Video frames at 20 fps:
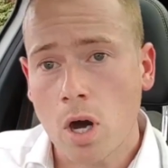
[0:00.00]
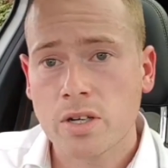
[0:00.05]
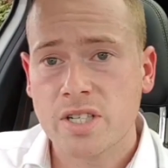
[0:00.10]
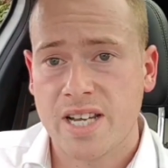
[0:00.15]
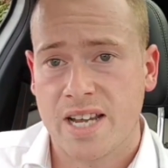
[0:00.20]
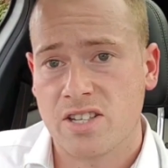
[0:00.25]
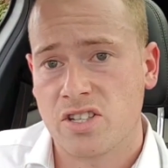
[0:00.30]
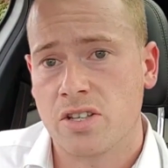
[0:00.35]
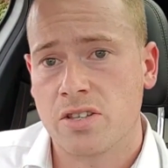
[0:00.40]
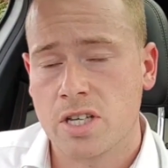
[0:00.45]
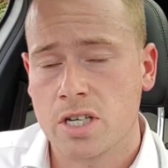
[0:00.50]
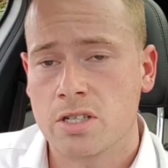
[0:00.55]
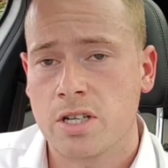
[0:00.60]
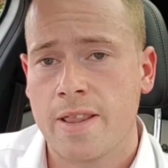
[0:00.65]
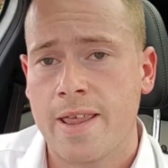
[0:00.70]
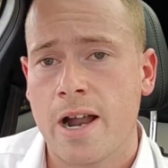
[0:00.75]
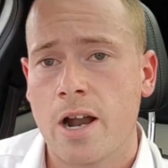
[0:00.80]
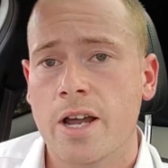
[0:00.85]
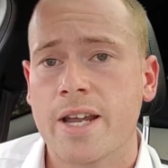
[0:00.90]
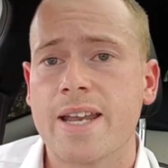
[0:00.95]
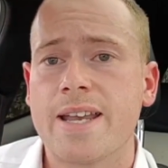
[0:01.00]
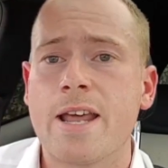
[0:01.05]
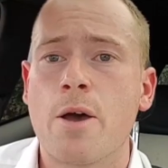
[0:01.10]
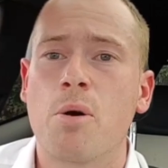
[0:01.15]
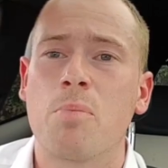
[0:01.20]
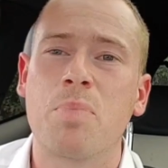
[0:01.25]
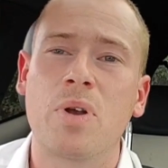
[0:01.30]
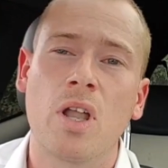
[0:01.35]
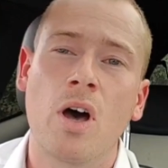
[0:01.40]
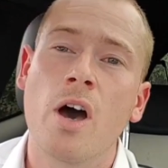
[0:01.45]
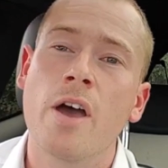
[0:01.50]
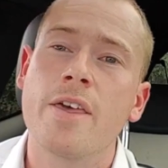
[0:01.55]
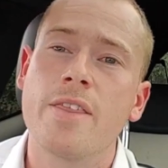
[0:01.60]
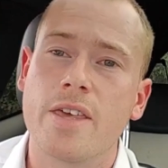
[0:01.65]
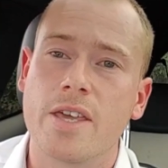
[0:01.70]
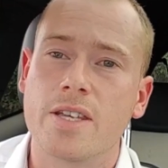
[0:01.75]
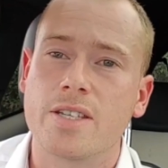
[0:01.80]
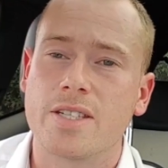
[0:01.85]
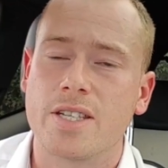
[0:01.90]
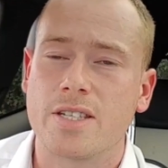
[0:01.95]
tests and things like that, I can now apply
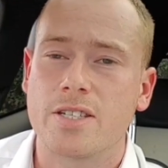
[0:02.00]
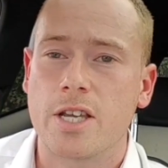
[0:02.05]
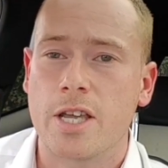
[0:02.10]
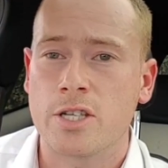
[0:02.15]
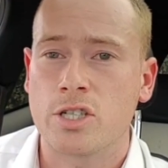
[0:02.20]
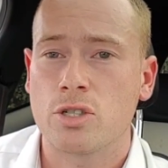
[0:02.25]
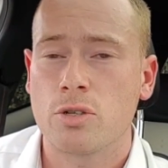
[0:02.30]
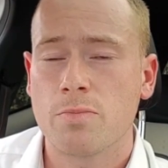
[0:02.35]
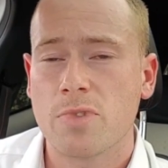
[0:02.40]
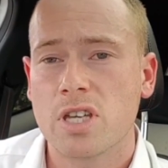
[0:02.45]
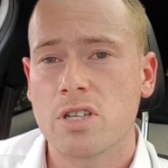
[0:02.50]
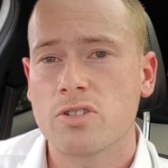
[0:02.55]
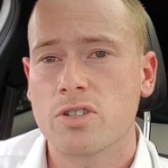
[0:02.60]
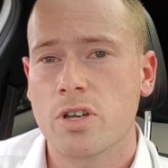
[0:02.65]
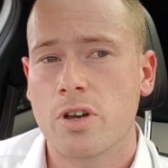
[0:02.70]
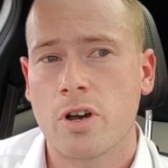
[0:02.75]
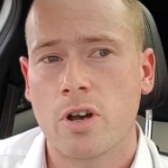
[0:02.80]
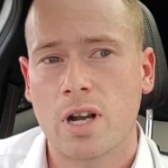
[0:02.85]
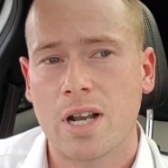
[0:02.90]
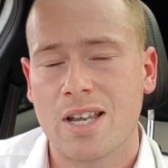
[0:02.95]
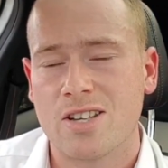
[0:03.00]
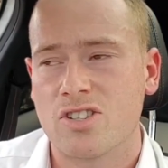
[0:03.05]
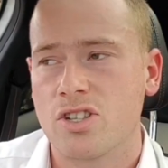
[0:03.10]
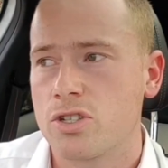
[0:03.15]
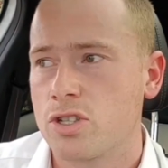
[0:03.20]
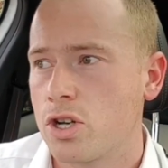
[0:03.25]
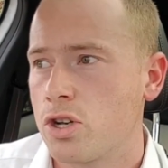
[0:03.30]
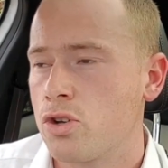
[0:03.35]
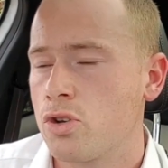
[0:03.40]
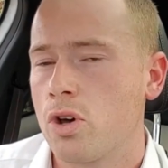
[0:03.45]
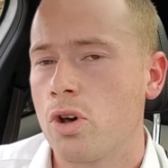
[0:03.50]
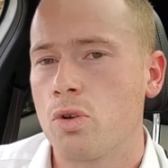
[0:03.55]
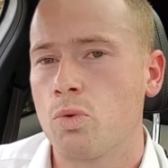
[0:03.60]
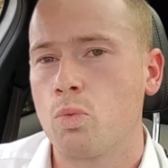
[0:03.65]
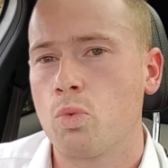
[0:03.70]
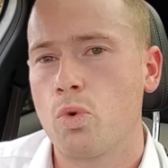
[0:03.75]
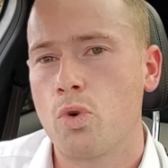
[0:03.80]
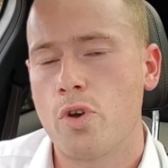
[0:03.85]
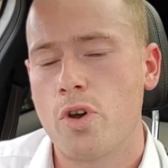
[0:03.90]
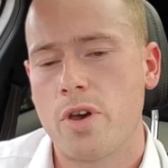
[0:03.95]
this. It's some things that are classed as a
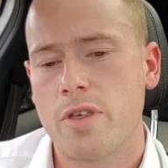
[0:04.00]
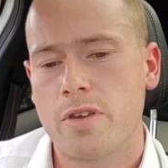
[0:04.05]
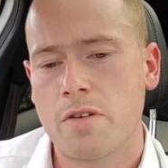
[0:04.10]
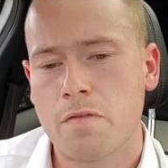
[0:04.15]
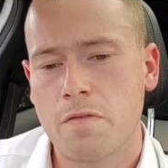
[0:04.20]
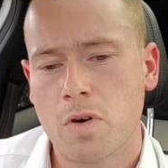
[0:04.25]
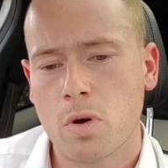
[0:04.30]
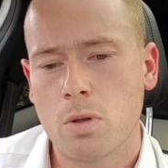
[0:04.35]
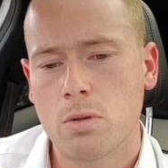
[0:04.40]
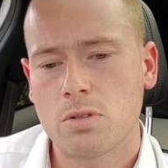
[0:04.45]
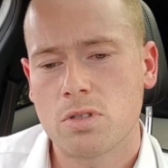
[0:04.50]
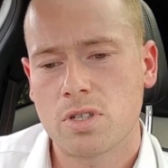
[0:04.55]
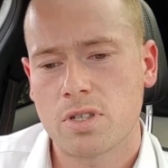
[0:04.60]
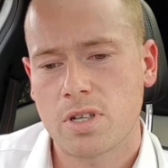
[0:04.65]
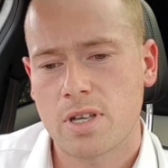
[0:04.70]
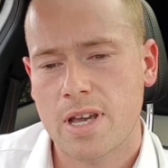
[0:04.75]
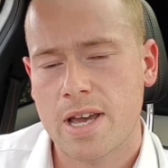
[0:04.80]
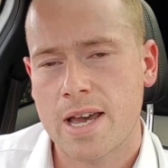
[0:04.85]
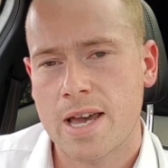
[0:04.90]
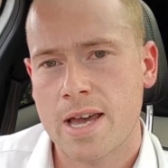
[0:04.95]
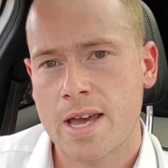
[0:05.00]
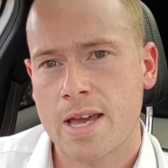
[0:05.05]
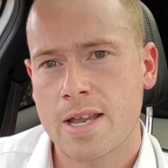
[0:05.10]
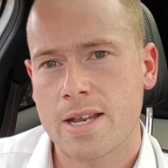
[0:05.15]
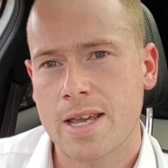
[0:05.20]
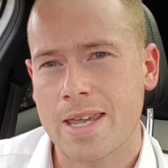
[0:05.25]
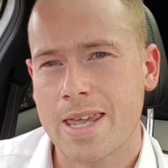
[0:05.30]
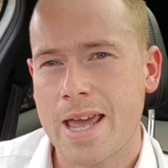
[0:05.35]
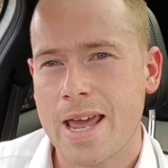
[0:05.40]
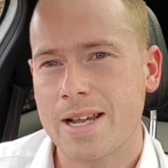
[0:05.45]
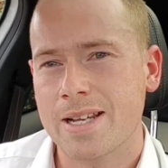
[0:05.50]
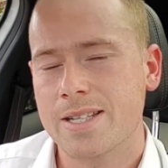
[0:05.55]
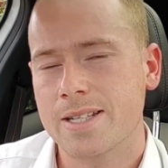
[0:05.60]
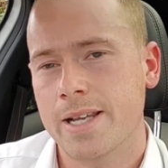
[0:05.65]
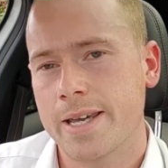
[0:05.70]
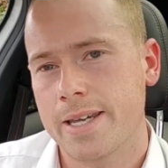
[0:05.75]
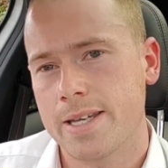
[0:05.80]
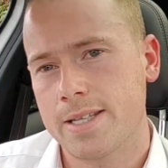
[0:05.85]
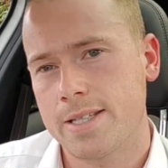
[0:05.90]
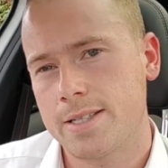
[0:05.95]
non-worthy fault, and again, it's
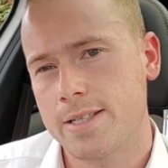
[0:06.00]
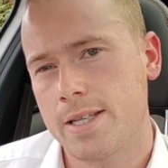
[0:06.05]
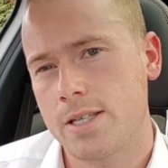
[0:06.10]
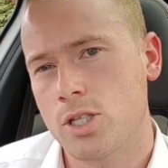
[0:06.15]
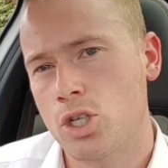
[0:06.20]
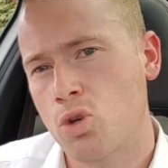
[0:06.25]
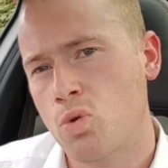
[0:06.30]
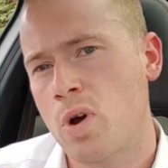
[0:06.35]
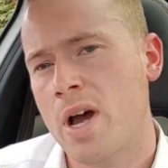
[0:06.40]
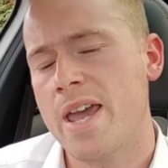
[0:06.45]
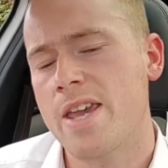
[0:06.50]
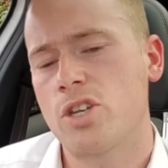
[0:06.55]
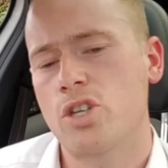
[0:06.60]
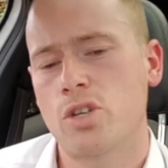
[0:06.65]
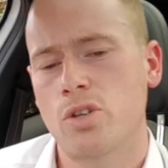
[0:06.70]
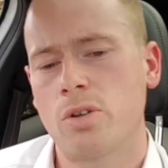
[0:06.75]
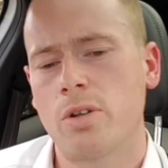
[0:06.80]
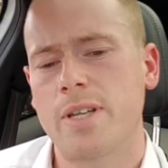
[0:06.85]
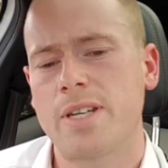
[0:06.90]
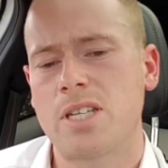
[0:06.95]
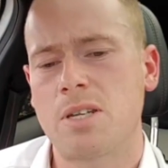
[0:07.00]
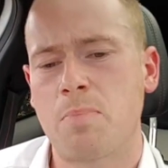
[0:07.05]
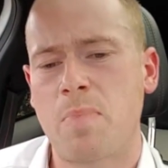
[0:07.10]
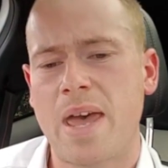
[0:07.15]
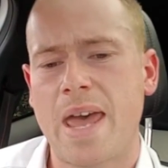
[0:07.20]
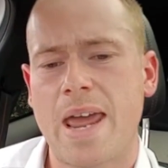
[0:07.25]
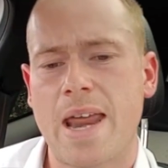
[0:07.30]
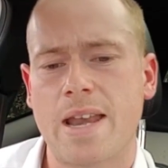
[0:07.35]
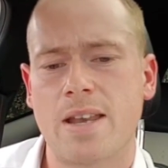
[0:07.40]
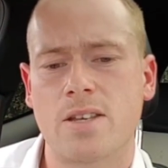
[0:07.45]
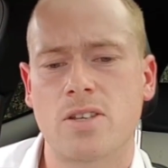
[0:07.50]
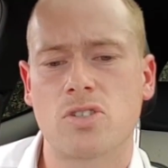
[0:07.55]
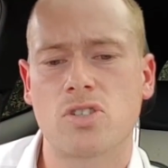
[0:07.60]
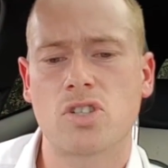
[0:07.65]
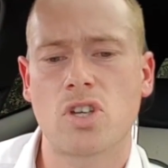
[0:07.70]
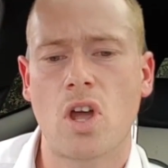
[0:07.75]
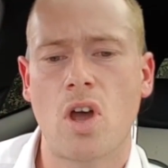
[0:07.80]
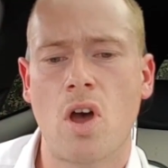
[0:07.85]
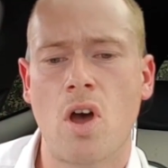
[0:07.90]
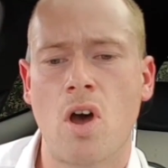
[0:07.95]
like situational. It
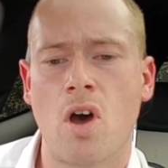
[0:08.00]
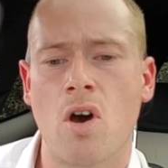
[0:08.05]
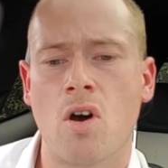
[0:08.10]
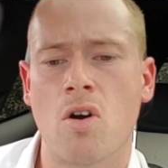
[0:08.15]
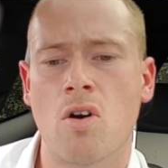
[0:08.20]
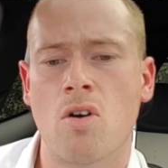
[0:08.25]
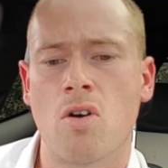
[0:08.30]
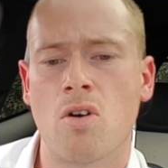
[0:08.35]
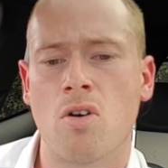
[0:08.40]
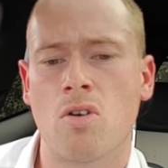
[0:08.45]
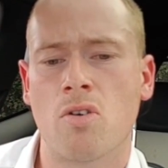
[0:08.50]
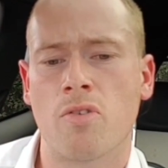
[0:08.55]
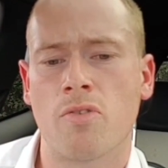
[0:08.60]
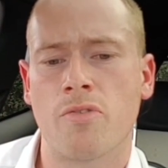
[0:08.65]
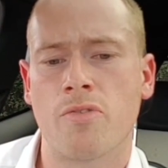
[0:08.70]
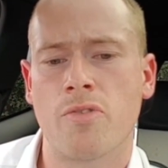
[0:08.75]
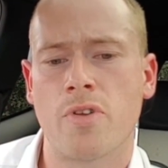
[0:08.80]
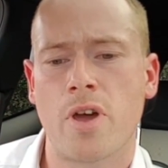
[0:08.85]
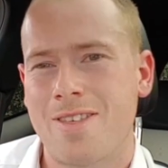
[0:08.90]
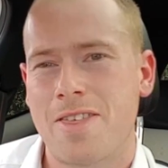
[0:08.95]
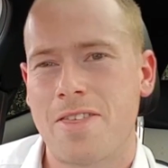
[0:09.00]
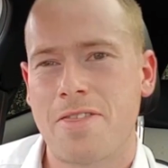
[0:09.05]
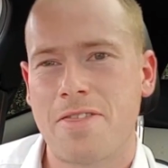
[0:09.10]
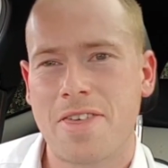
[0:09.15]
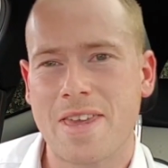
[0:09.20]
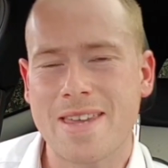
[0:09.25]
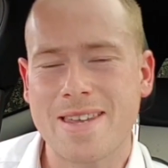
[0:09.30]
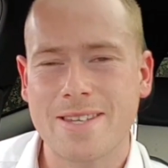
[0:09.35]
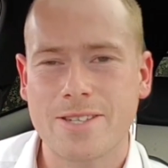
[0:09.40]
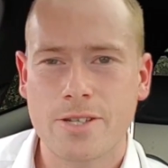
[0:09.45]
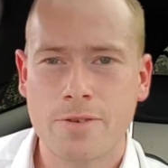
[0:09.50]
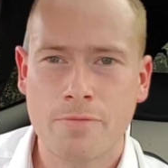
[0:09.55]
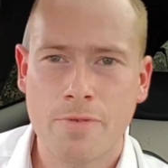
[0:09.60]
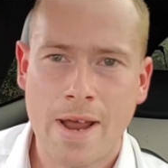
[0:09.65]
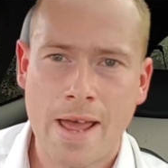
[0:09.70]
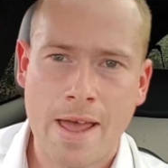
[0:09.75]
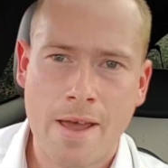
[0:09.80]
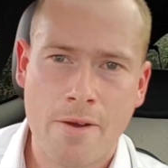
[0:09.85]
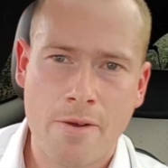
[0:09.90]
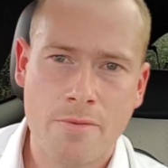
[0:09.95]
depends on things
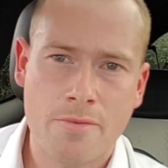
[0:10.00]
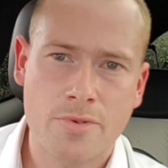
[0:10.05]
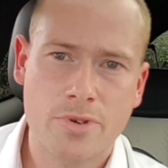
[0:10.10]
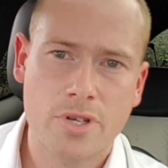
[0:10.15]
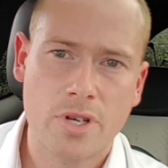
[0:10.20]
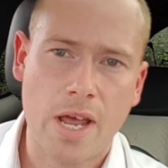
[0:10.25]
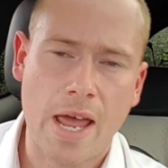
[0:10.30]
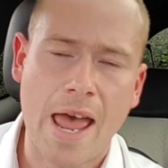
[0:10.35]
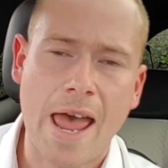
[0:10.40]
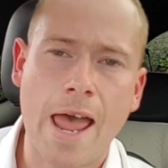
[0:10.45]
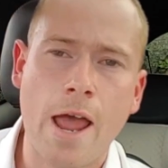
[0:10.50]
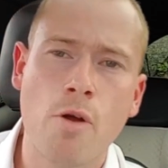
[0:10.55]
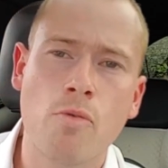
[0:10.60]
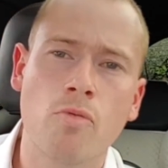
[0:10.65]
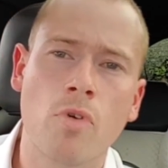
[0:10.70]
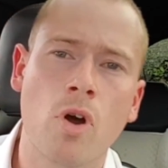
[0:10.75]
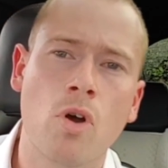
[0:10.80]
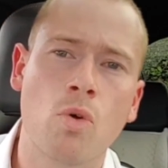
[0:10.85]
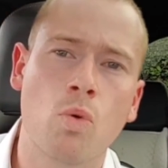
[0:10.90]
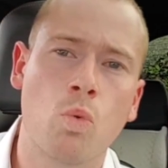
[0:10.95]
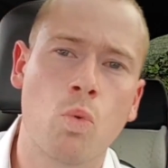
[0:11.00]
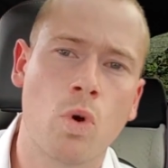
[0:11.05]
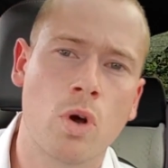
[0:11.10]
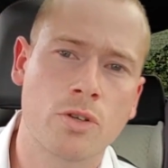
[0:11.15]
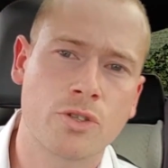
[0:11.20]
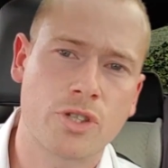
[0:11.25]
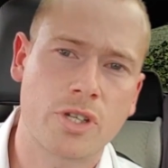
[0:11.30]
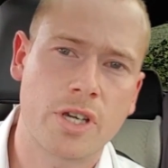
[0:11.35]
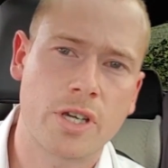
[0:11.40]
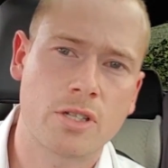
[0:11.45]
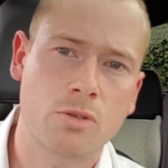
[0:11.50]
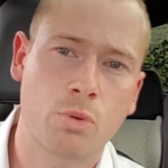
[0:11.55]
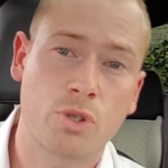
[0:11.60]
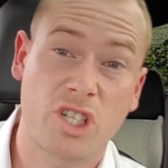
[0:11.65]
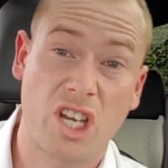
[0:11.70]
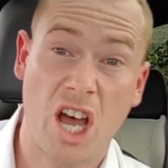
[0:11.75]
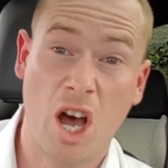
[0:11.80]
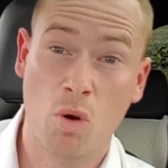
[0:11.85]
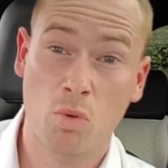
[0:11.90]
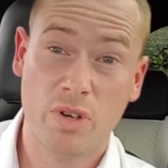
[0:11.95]
around how wrong was it
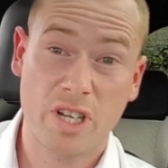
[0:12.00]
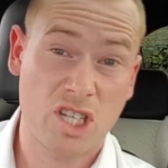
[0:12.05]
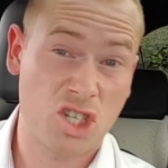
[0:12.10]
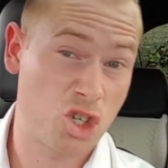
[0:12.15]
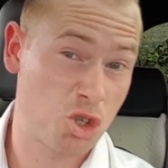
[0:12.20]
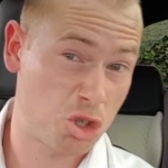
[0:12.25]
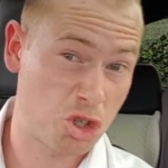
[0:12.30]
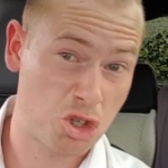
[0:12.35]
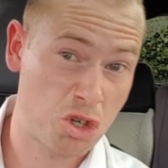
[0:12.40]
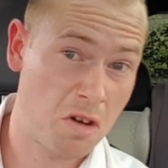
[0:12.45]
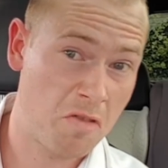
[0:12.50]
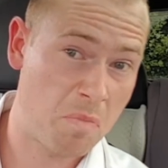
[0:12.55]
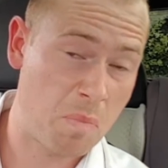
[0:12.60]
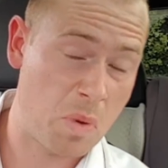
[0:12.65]
only just off